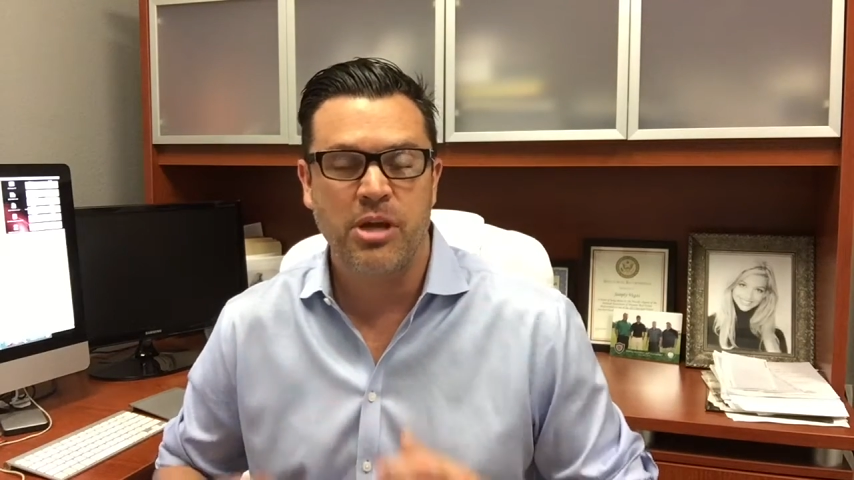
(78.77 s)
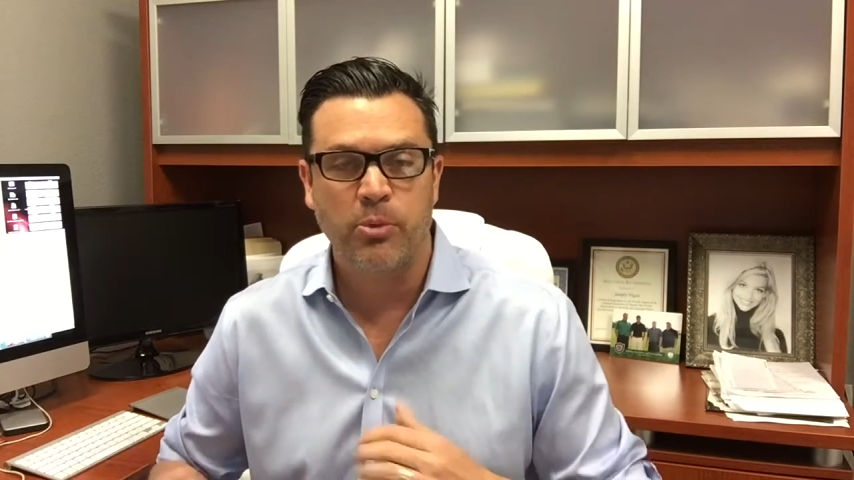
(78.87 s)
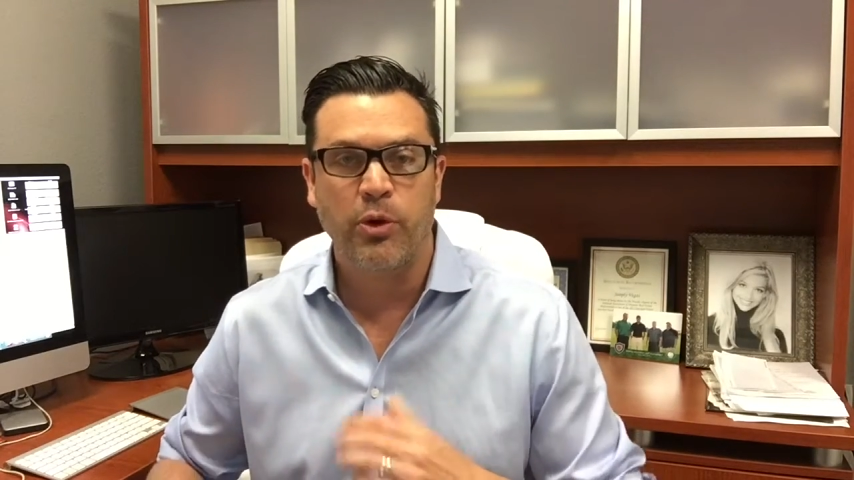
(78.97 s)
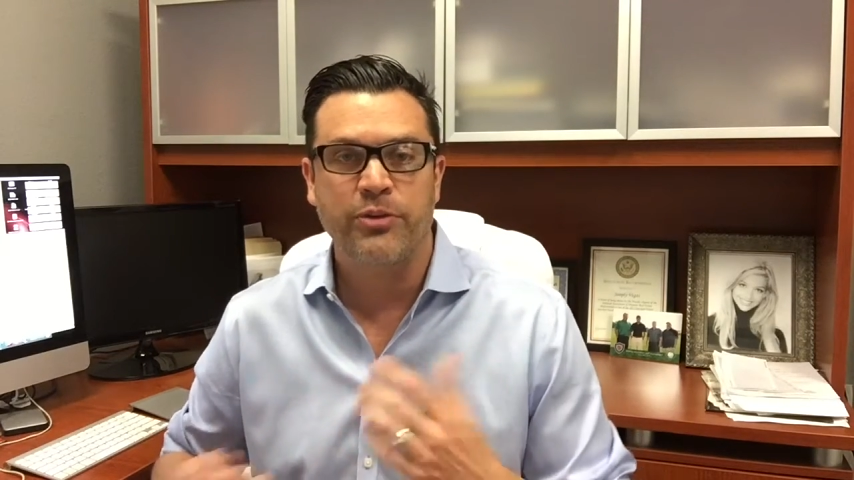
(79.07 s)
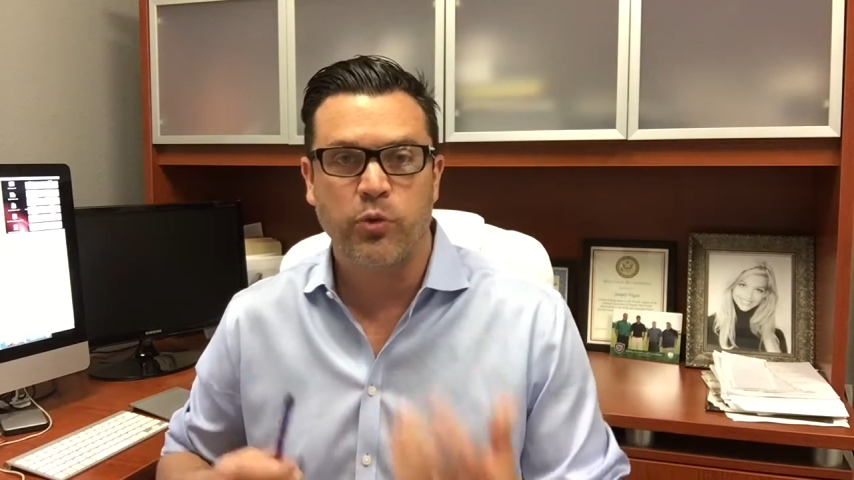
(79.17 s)

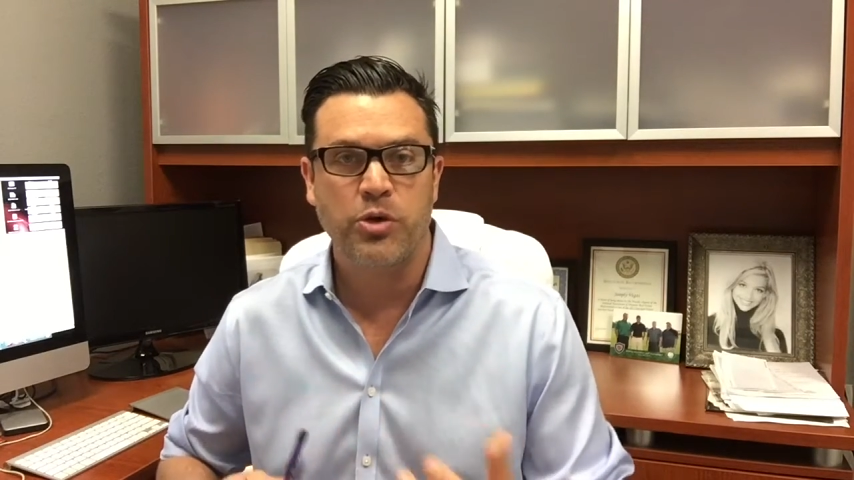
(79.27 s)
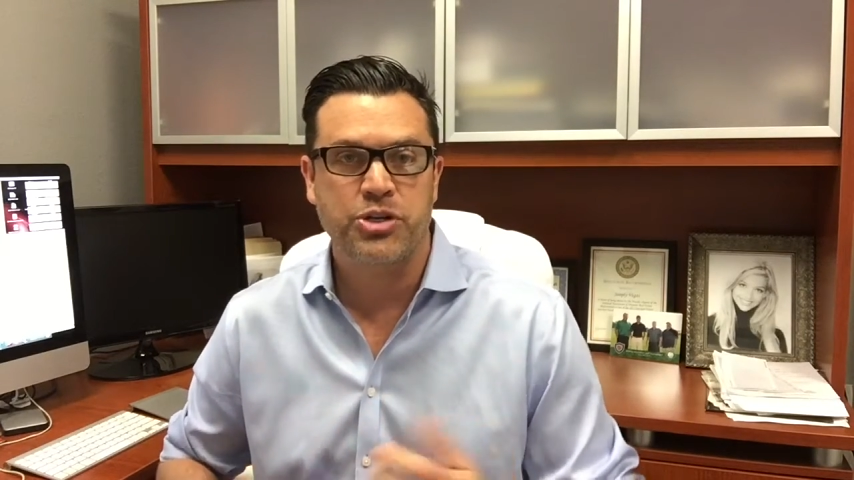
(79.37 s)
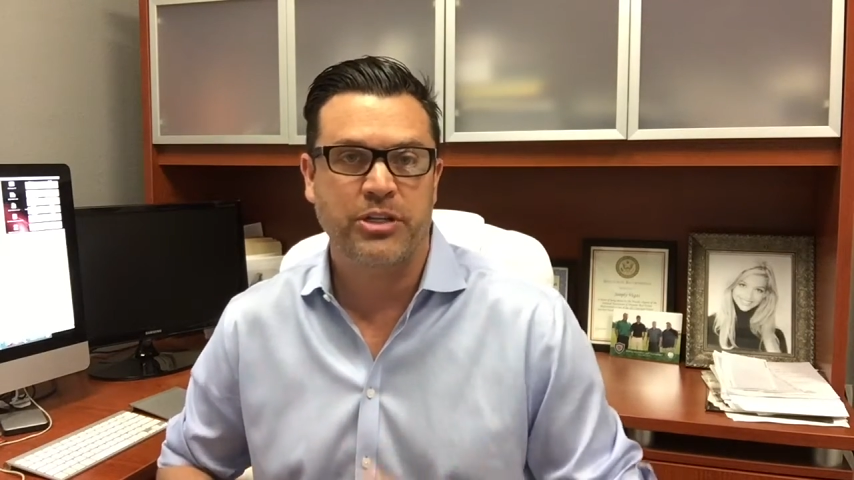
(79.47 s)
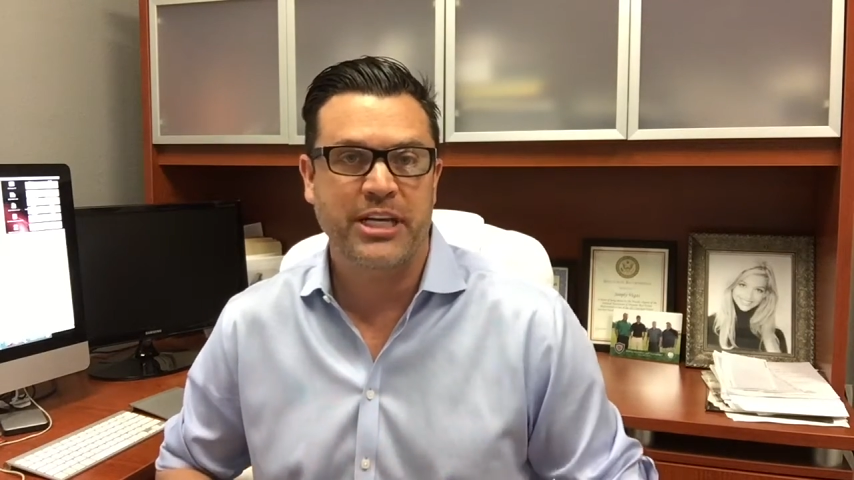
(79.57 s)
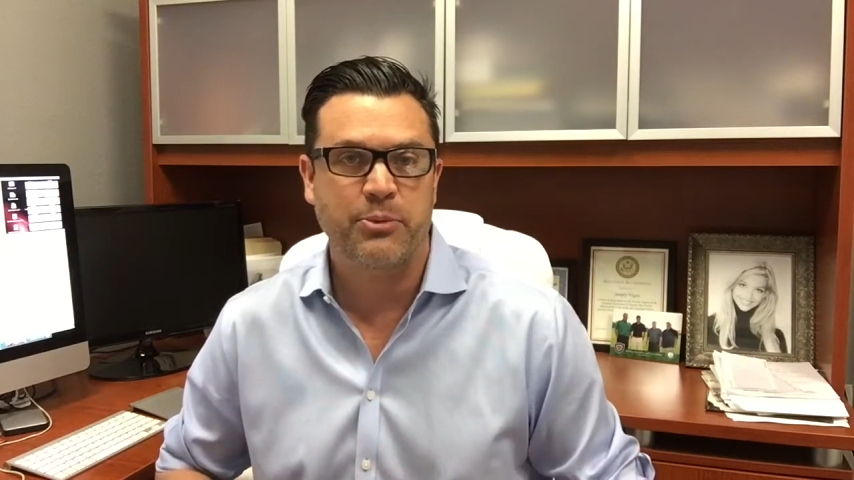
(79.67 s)
number one, of course,
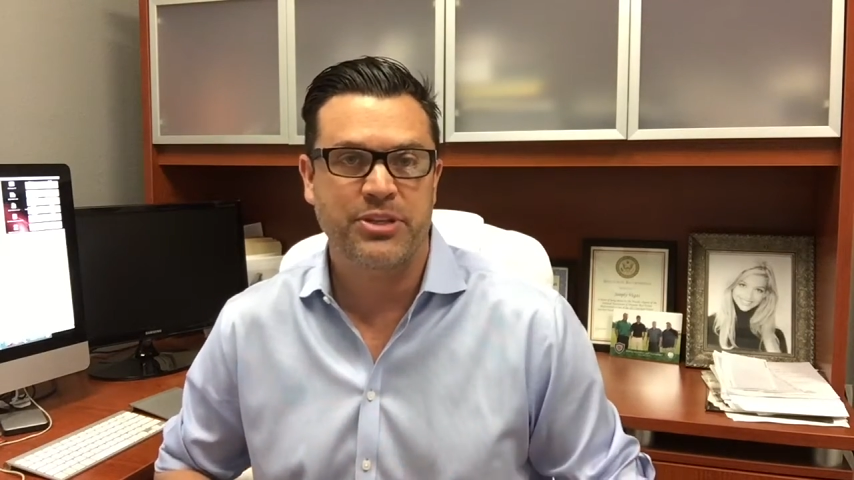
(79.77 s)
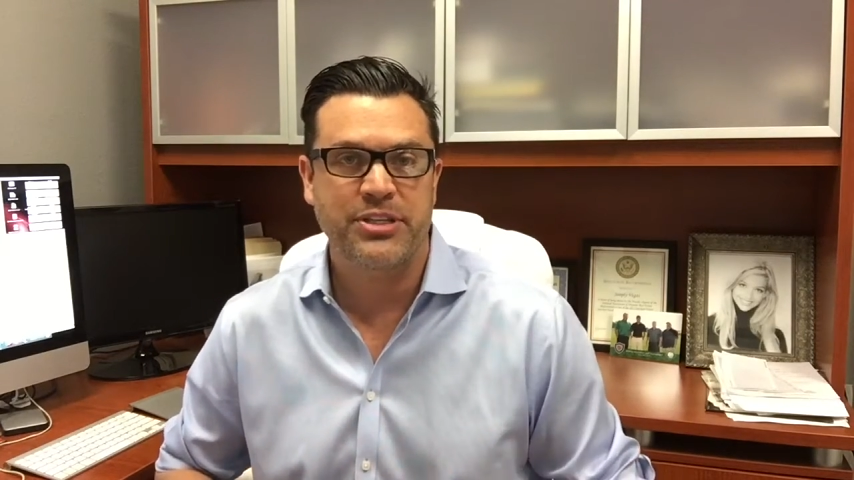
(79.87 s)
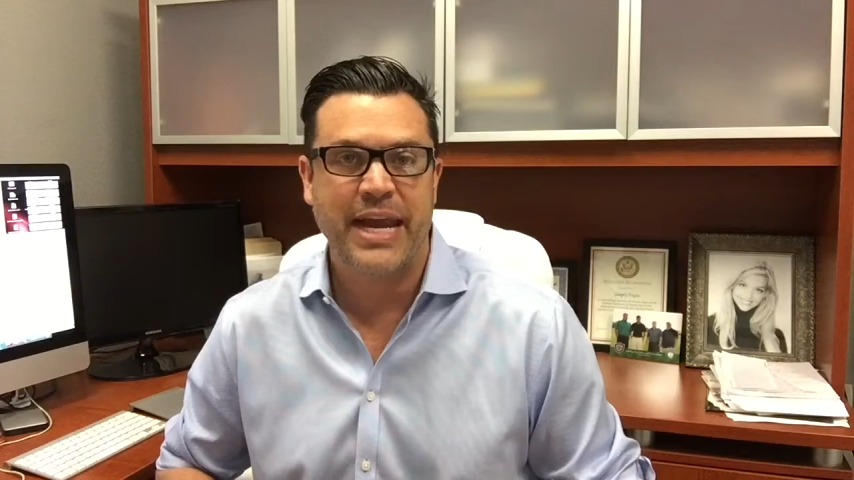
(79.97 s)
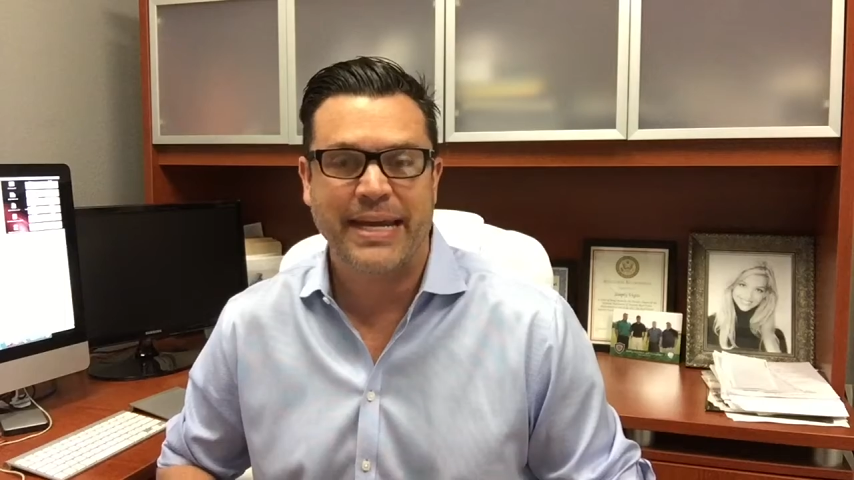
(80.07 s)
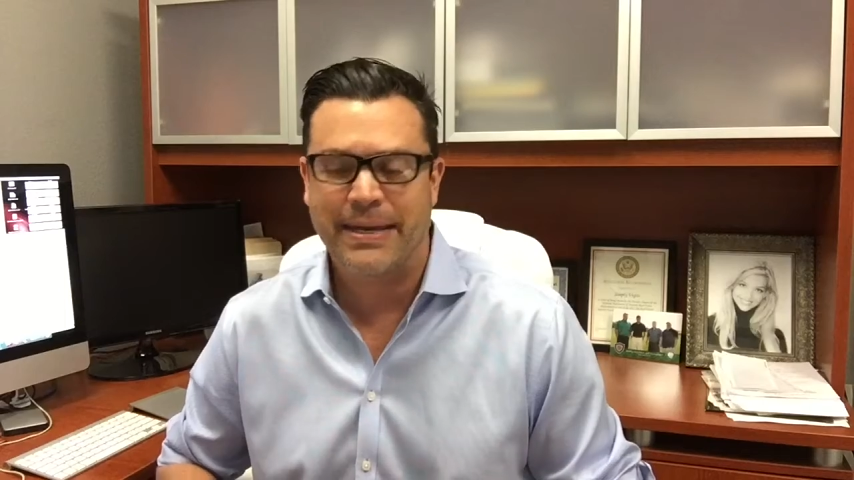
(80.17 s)
you're leading with the
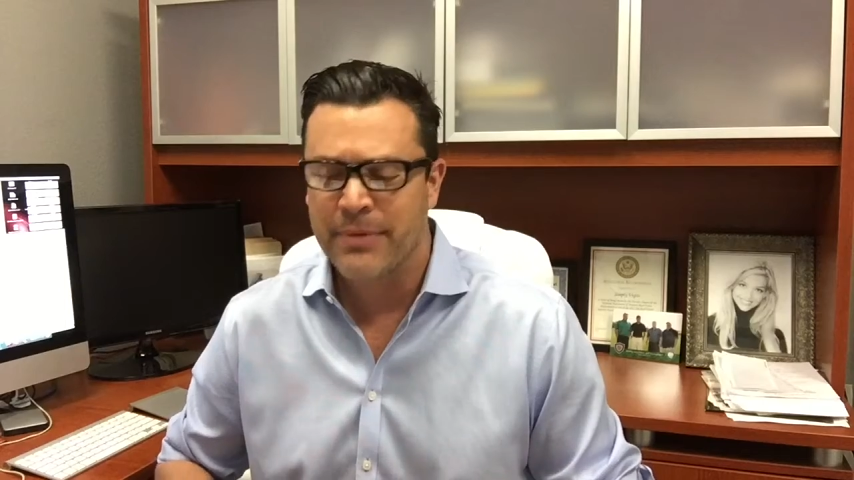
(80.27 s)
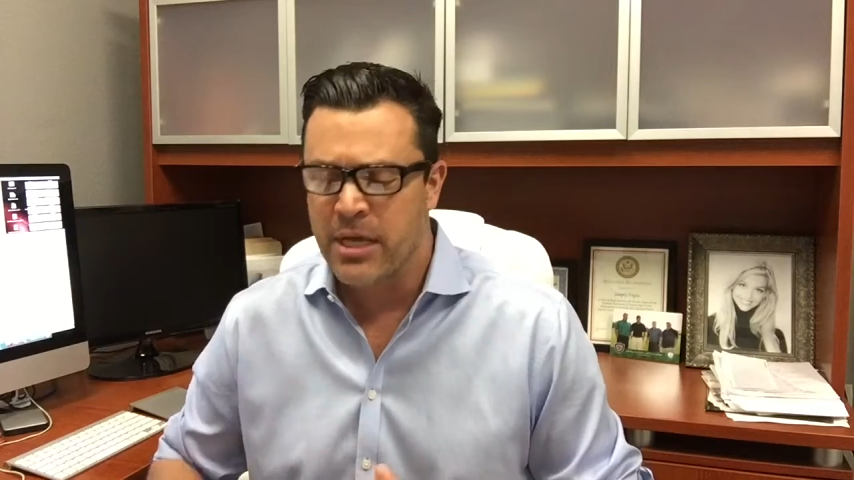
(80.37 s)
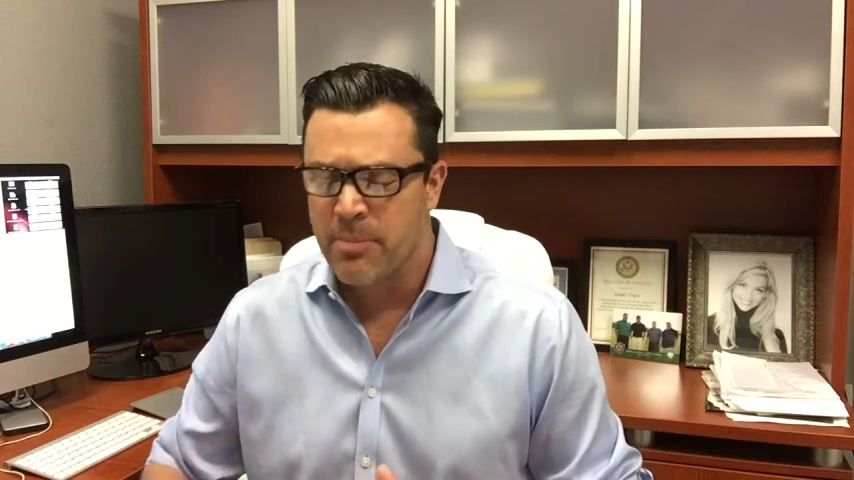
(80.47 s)
data.